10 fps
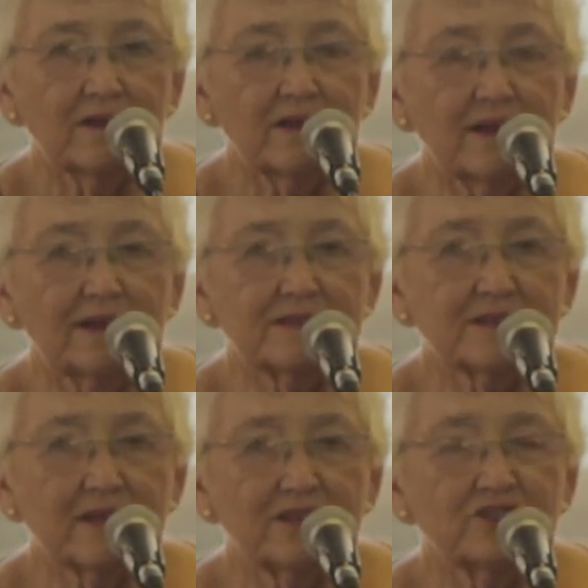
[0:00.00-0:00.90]
The
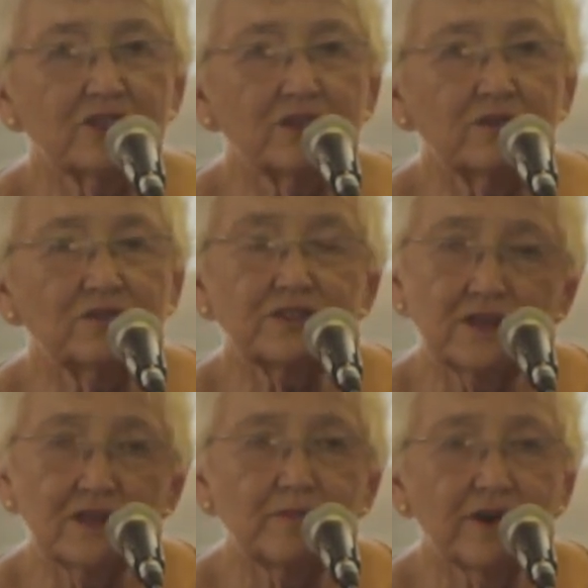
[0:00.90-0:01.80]
stagecoach
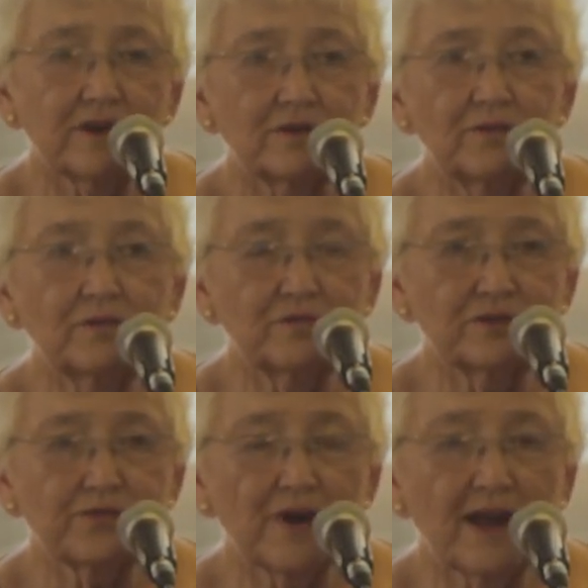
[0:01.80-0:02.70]
depot
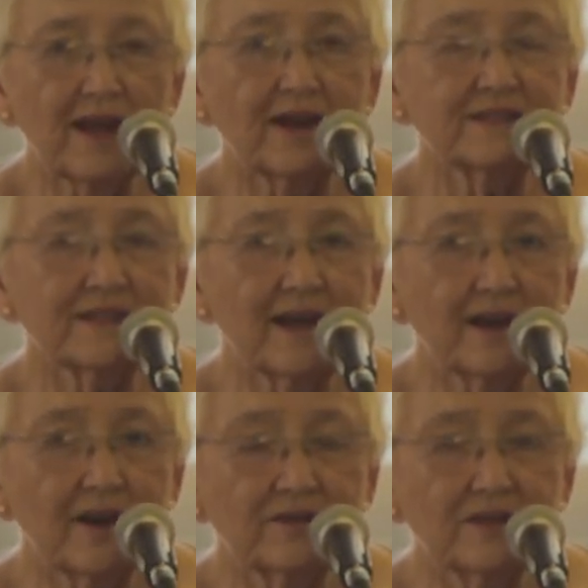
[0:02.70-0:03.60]
was right outside
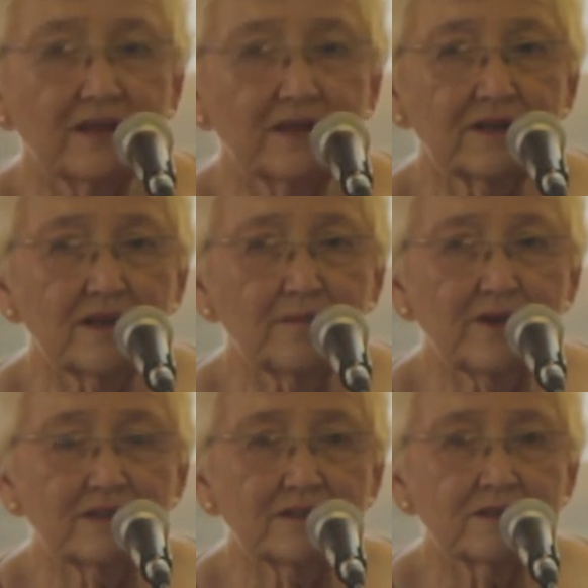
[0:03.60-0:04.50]
our town
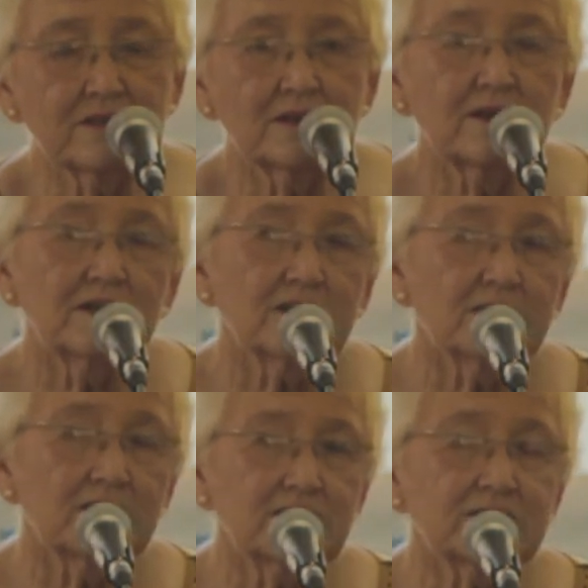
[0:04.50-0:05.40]
limits.
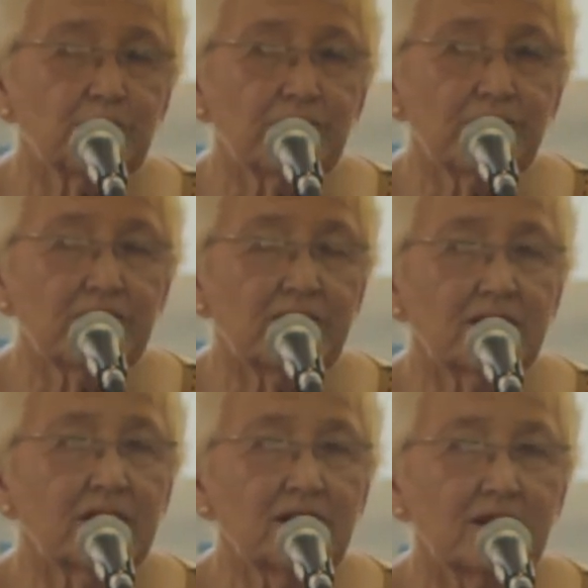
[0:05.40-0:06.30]
The
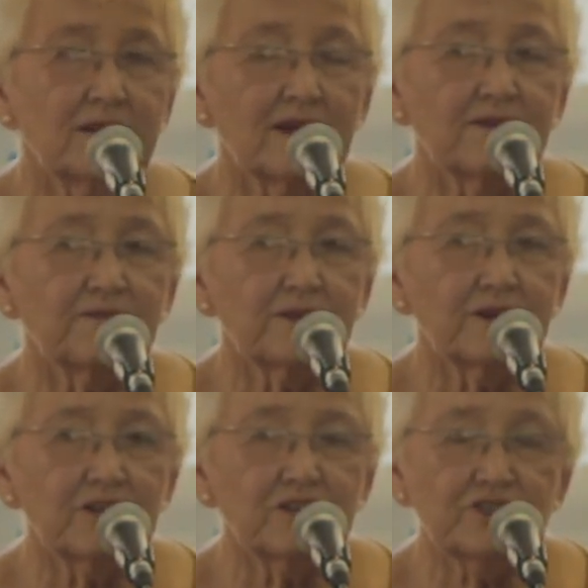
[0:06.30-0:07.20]
spring that
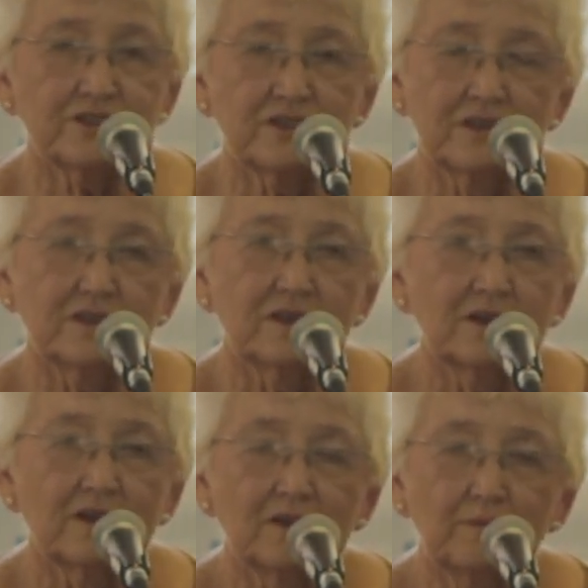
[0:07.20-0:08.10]
furnished
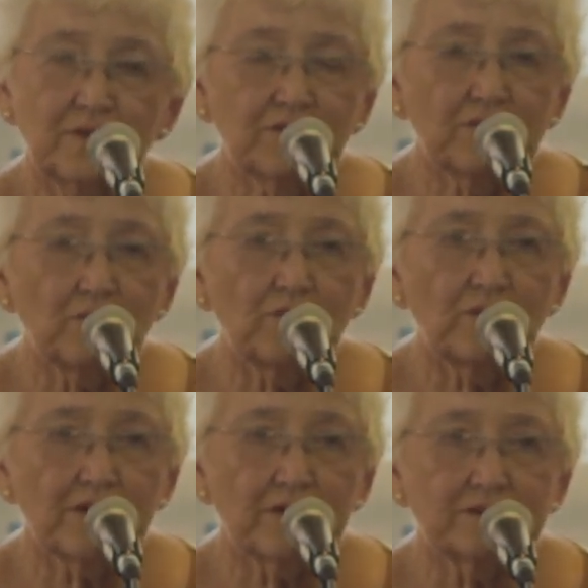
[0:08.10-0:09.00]
mineral
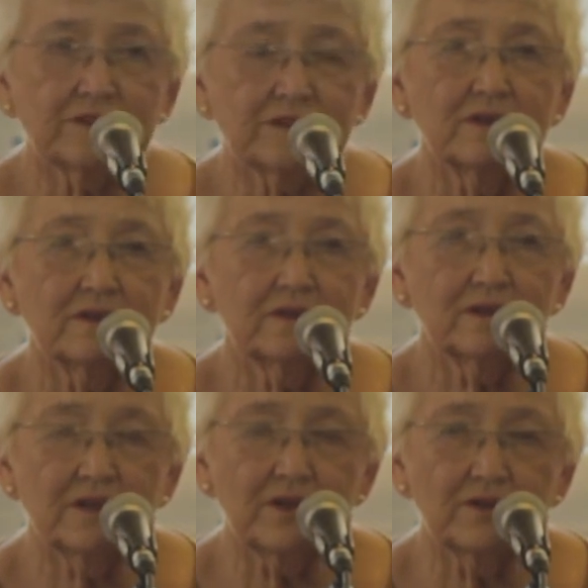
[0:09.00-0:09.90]
waters
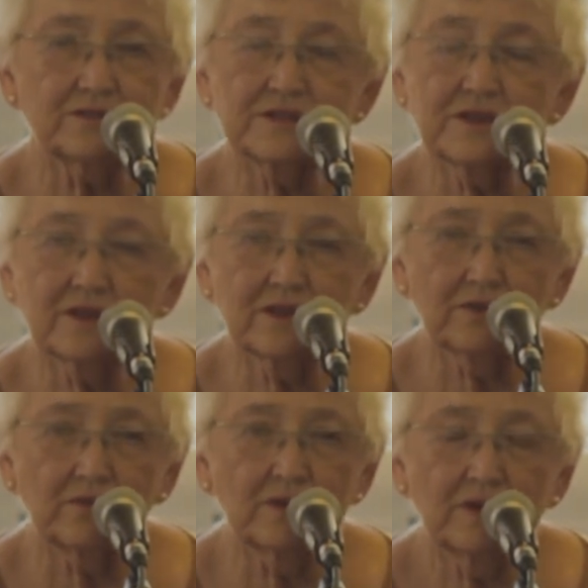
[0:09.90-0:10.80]
years ago,